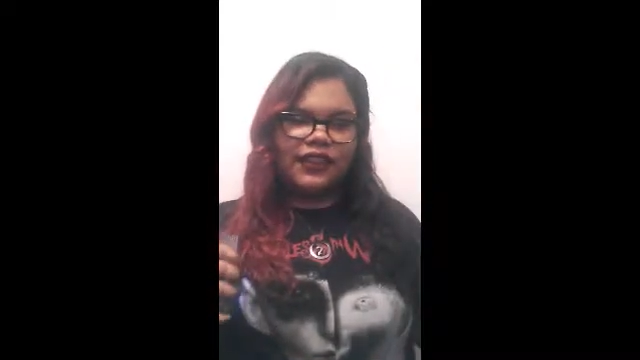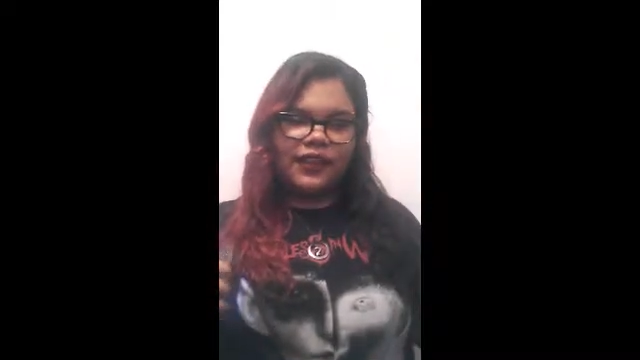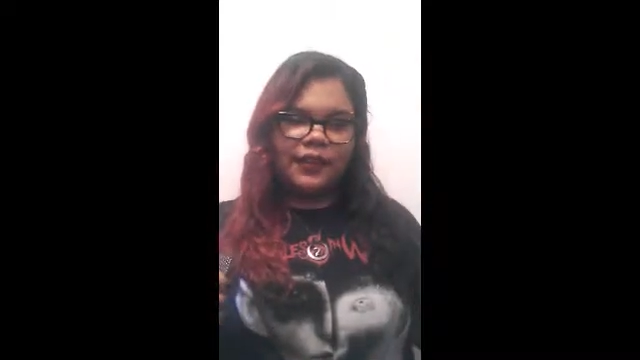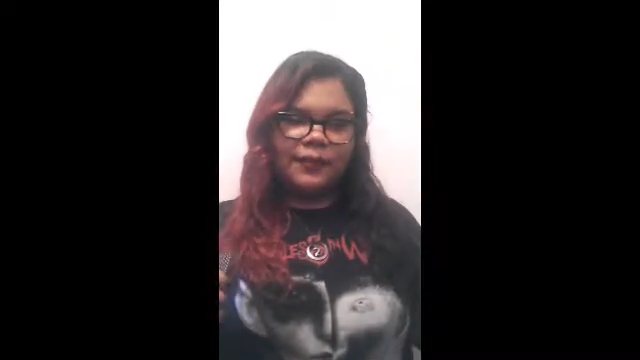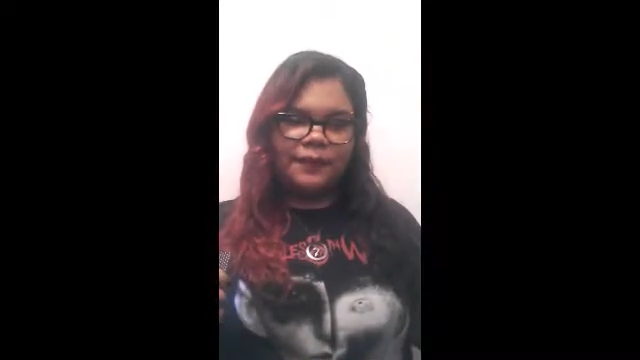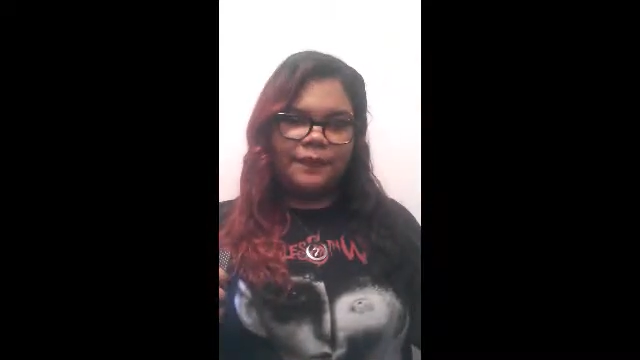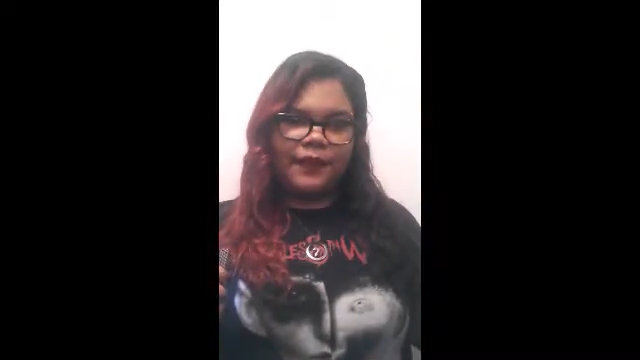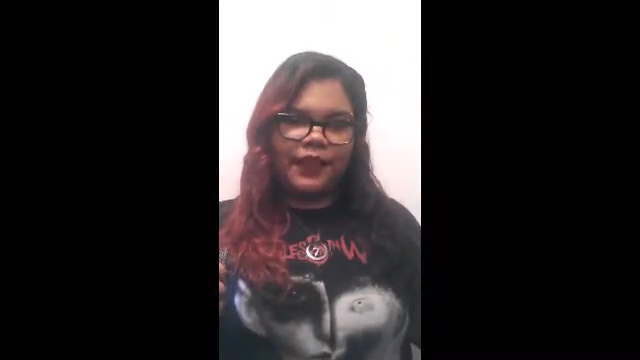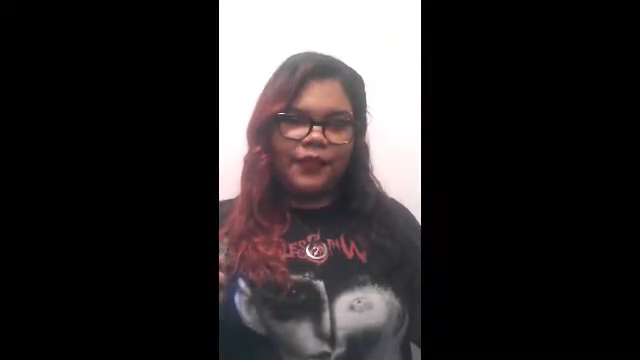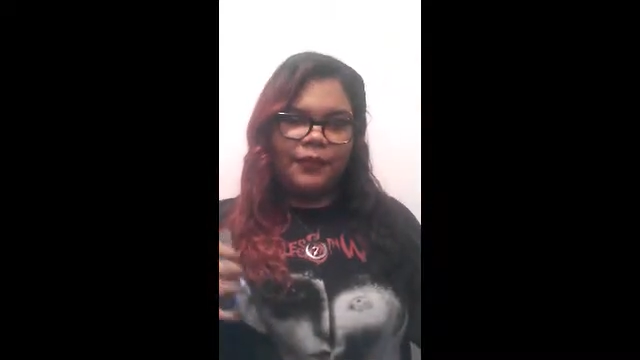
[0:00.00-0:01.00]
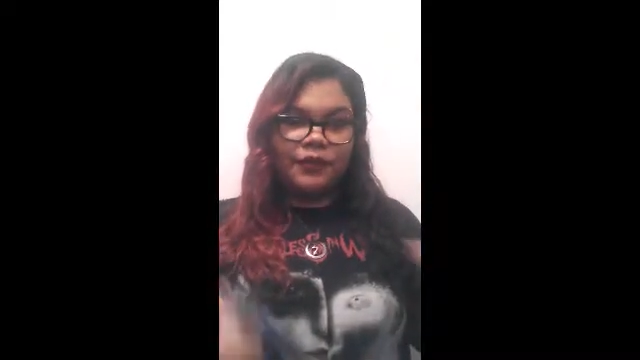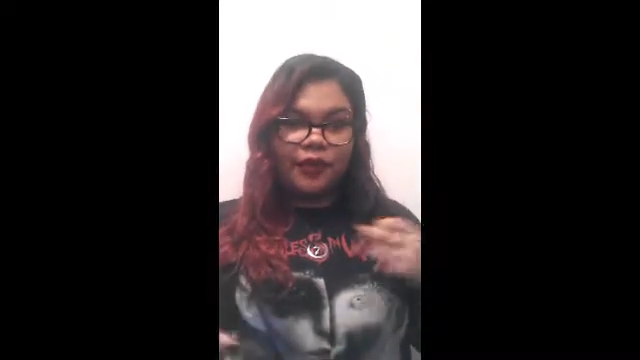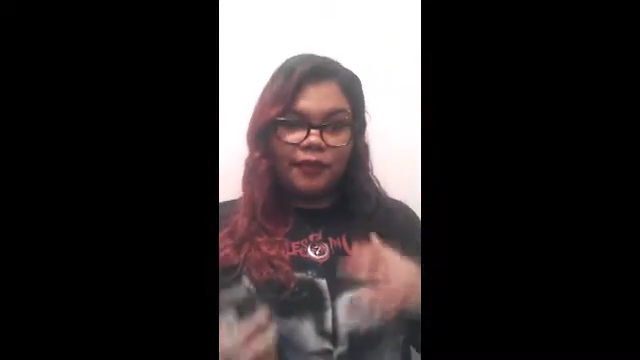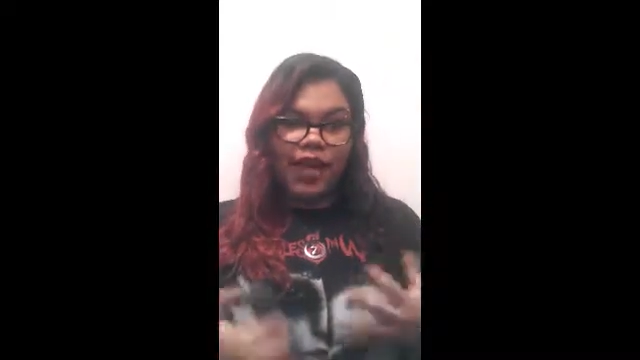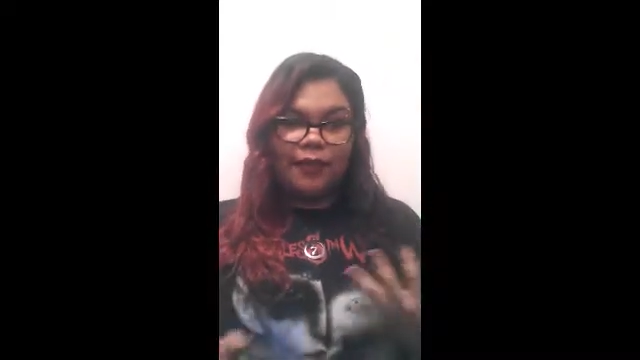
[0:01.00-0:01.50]
we were
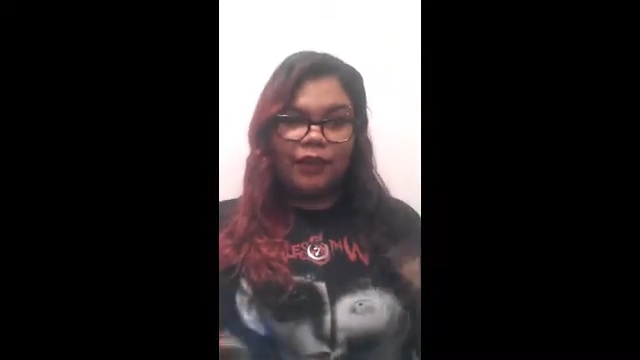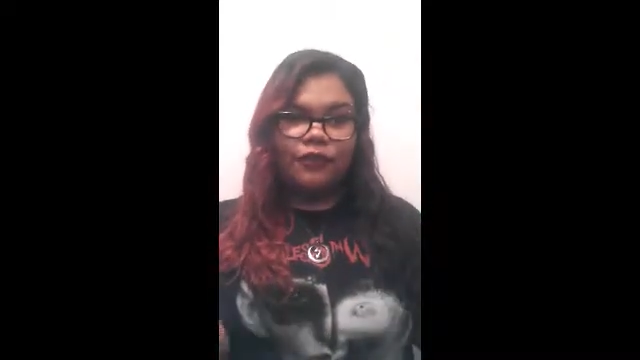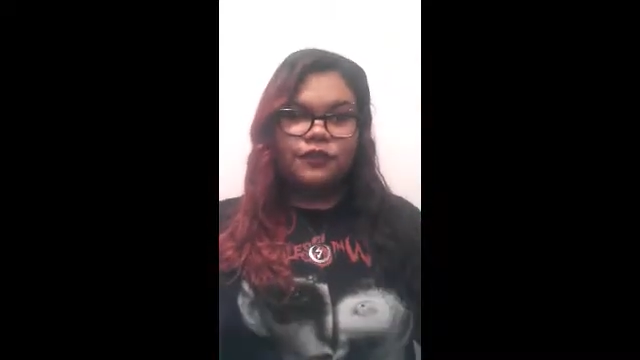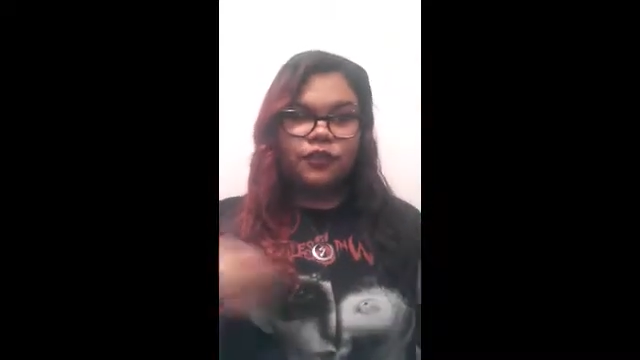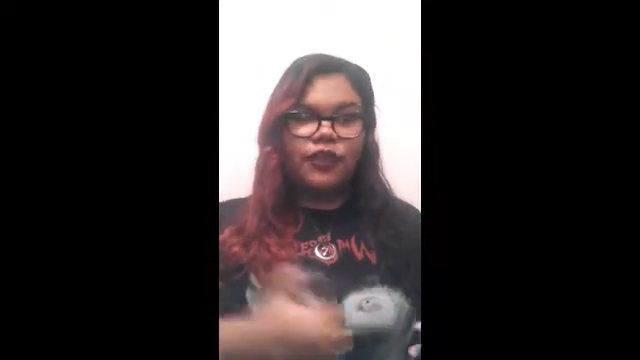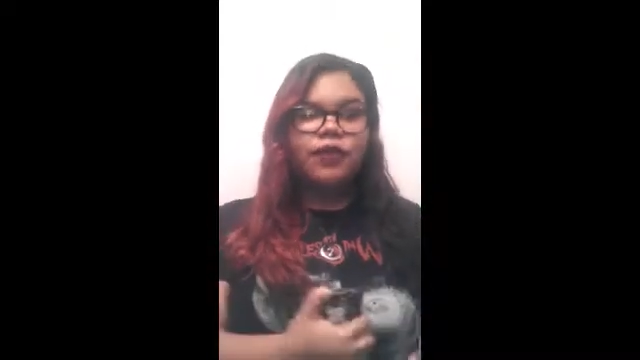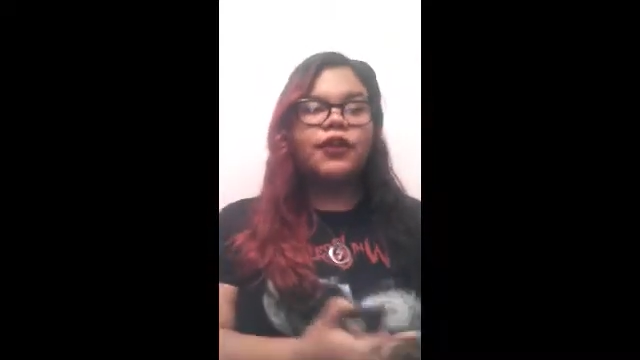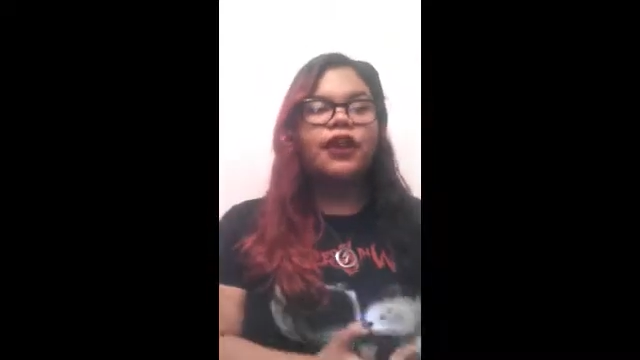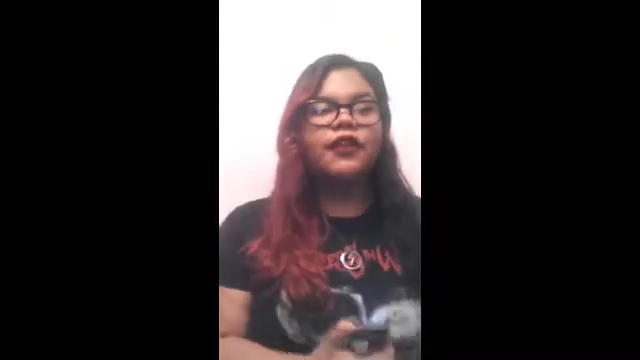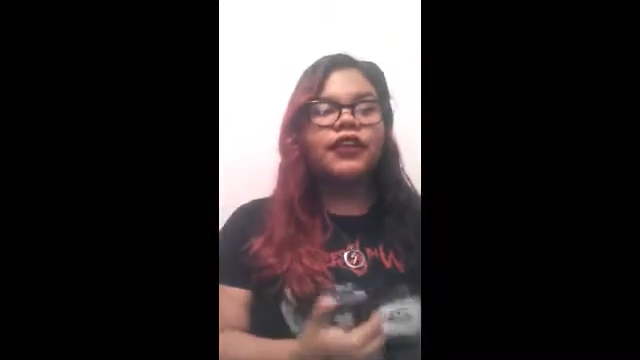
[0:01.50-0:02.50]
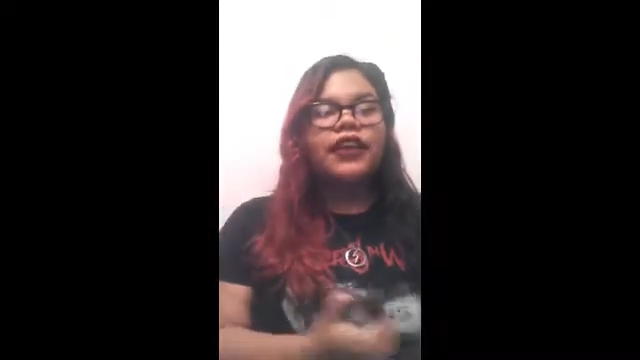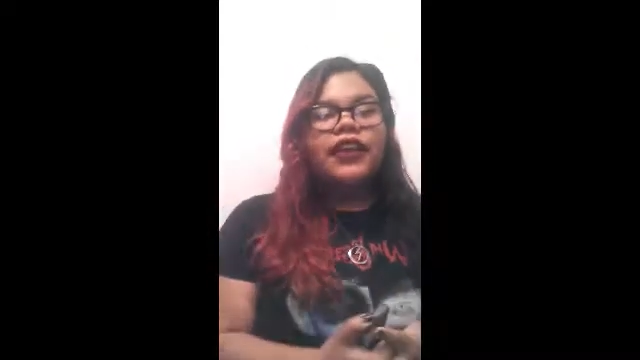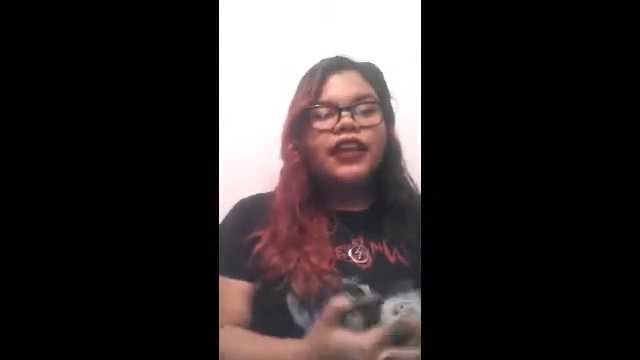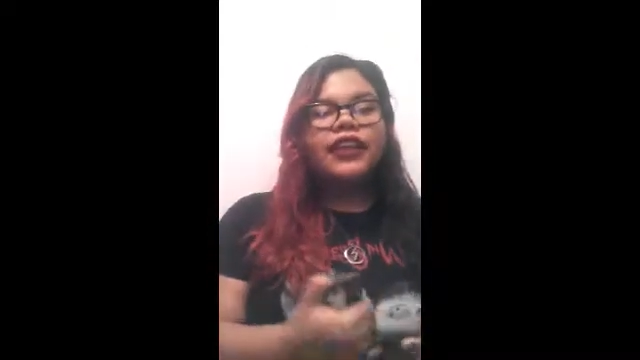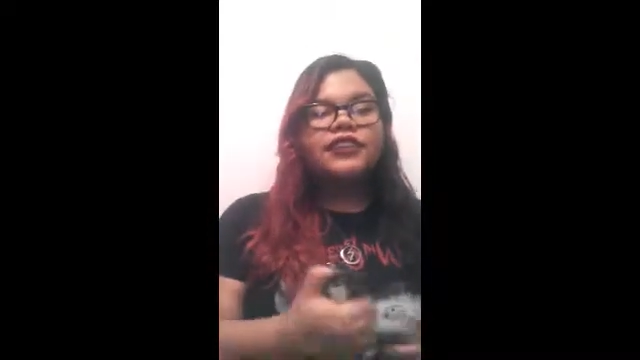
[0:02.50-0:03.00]
talking about Abigail, it was before they went on,
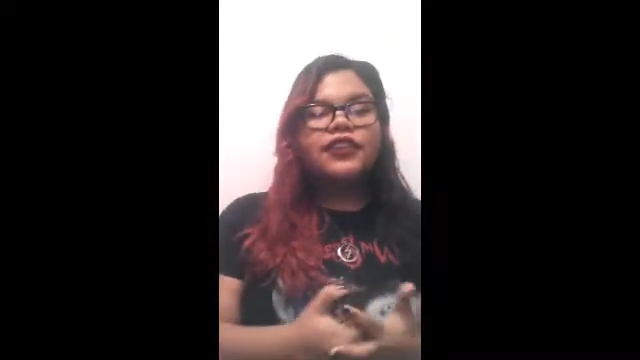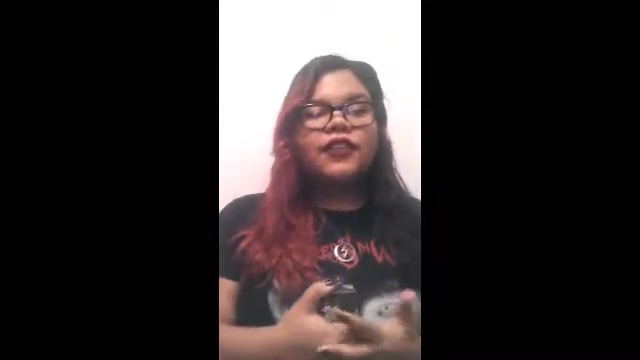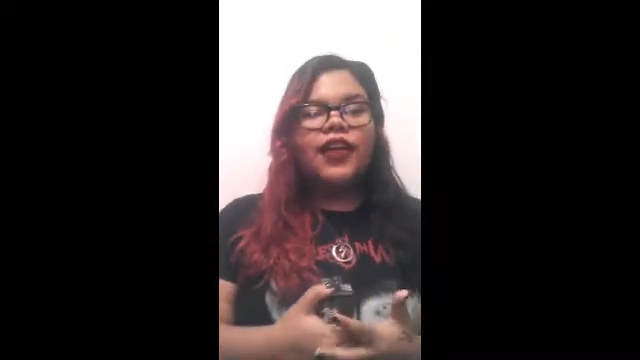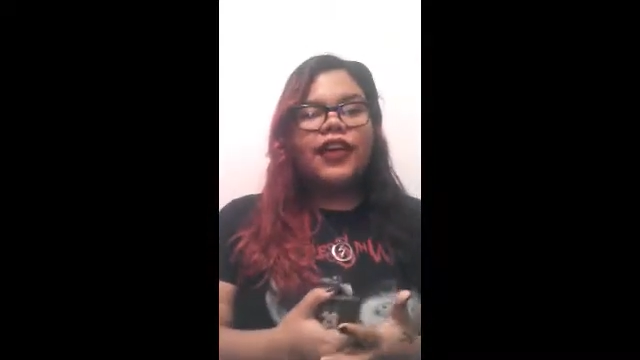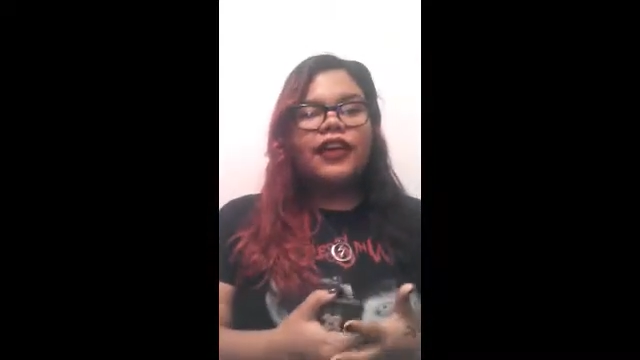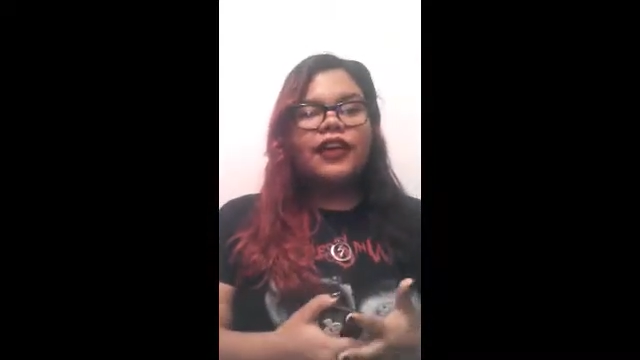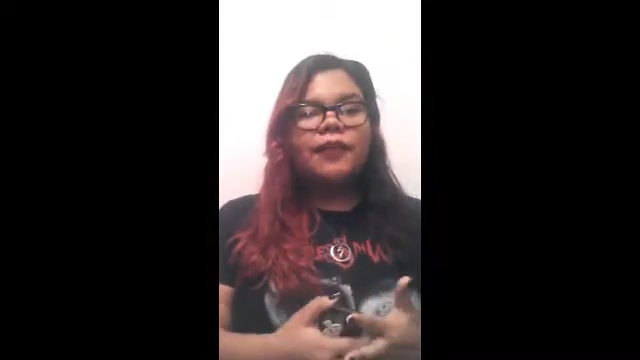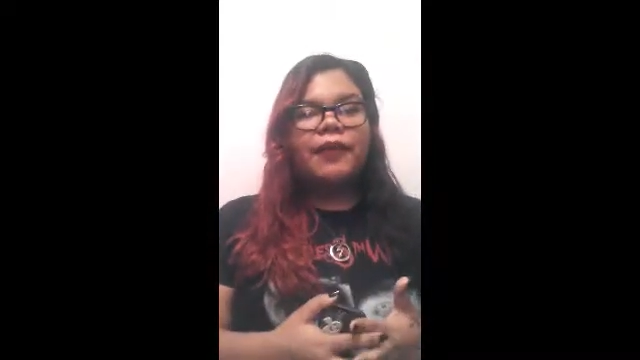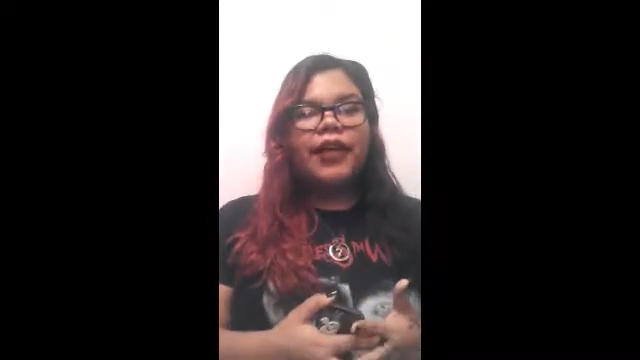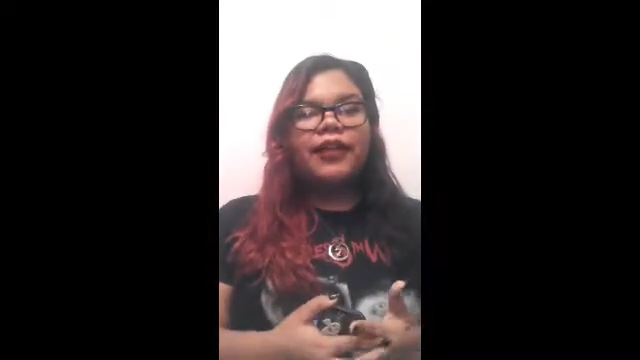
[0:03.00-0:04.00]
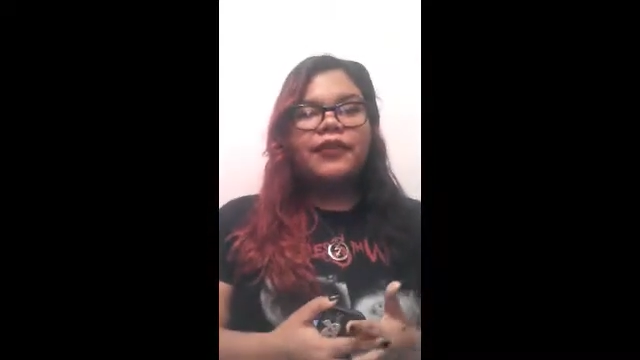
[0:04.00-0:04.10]
and so like,